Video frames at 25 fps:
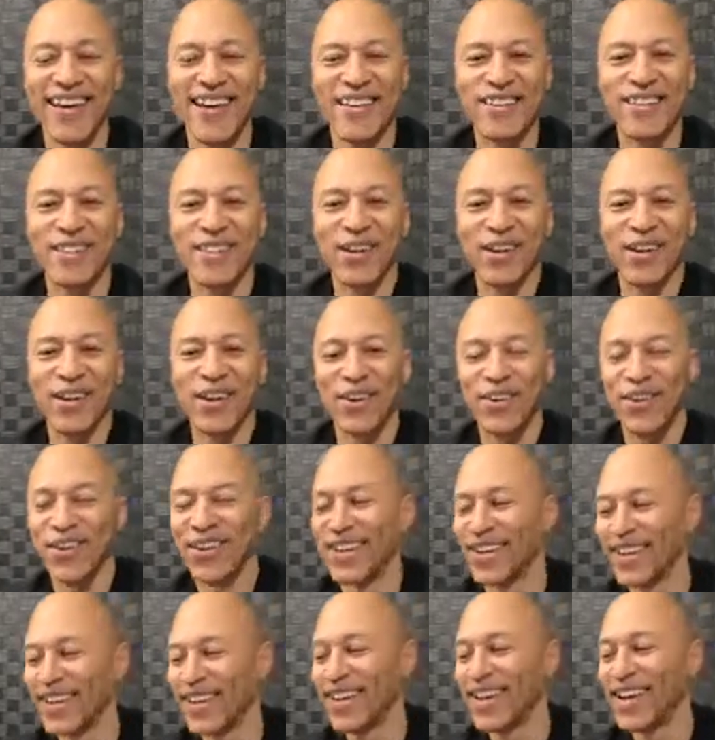So,
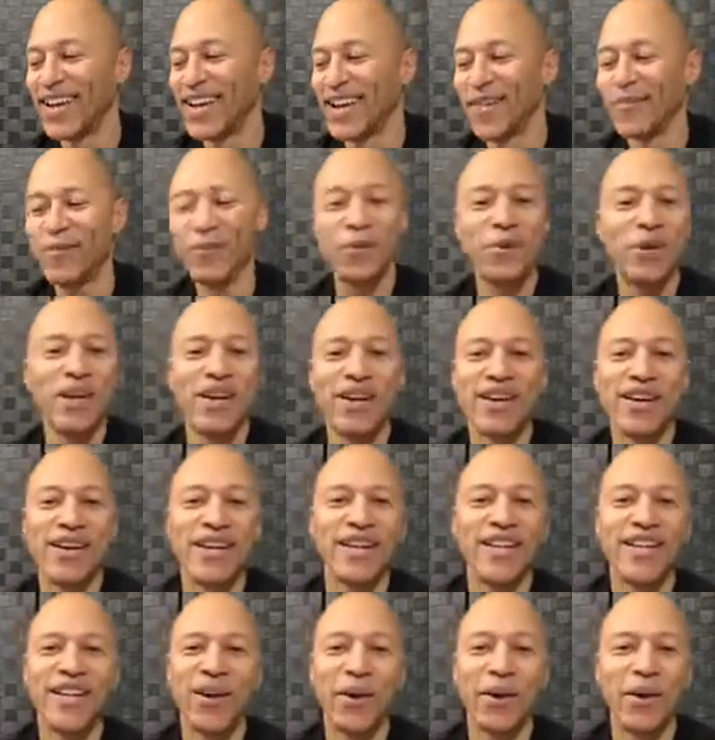if you hear
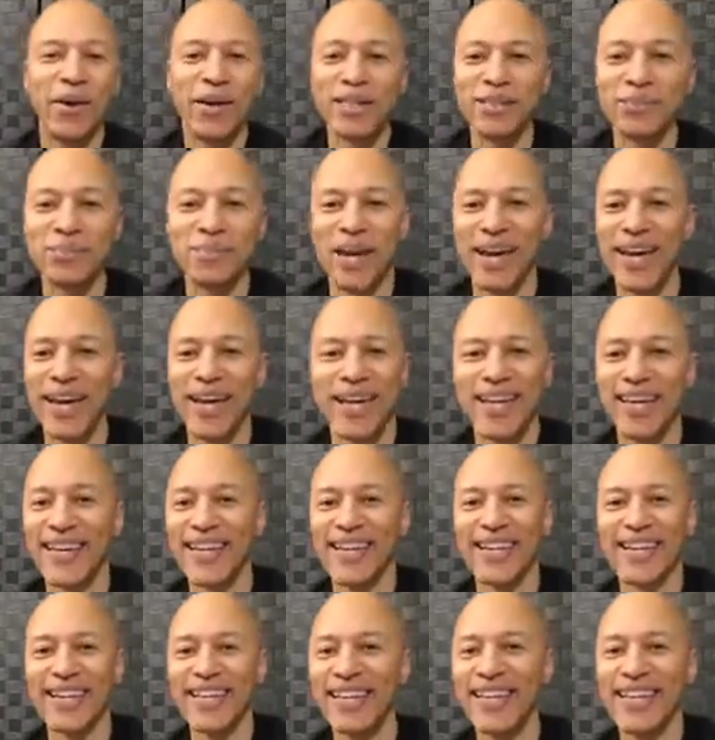any noise, man,
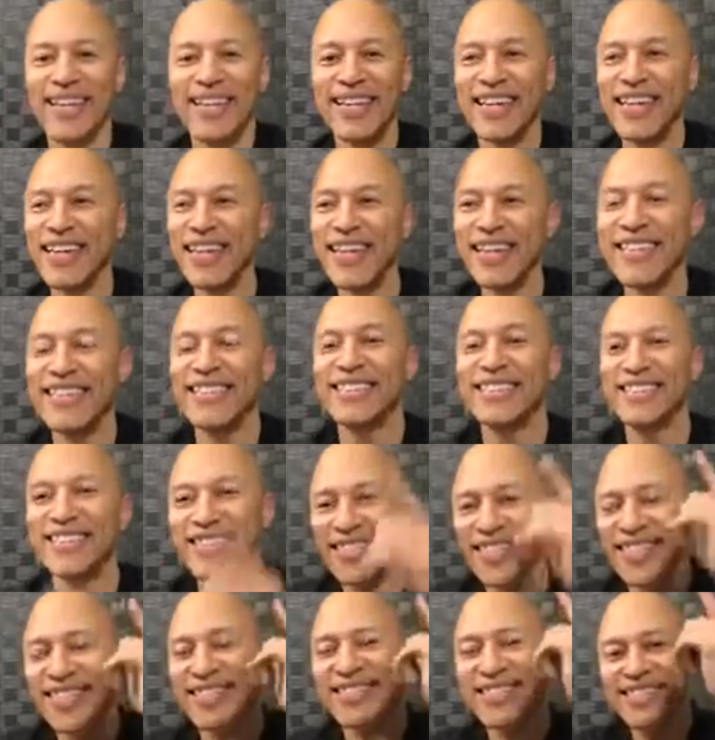it's
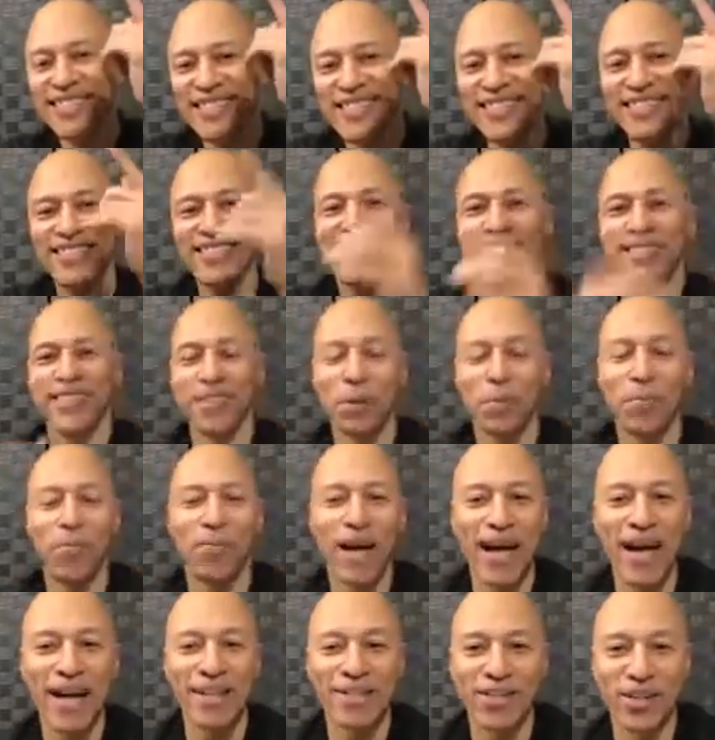just the
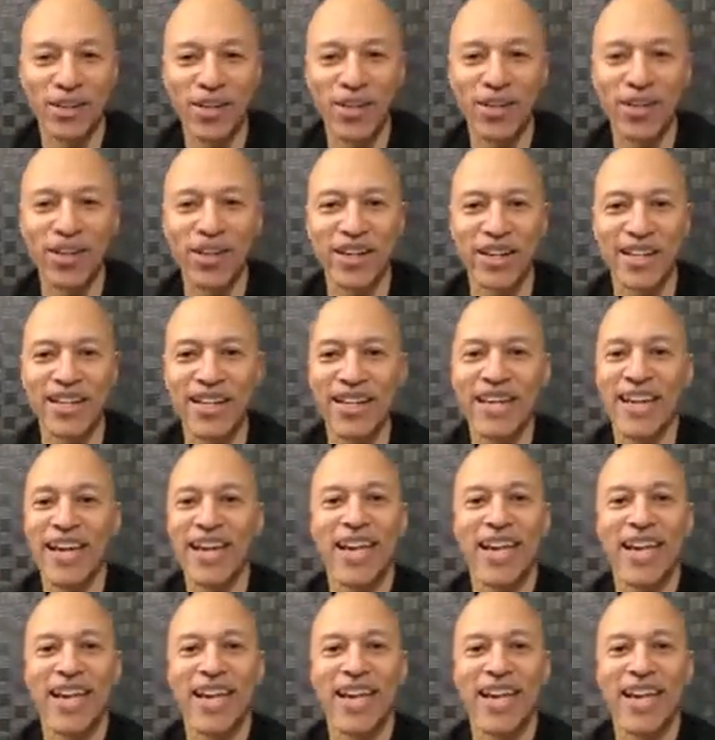Badger cooking.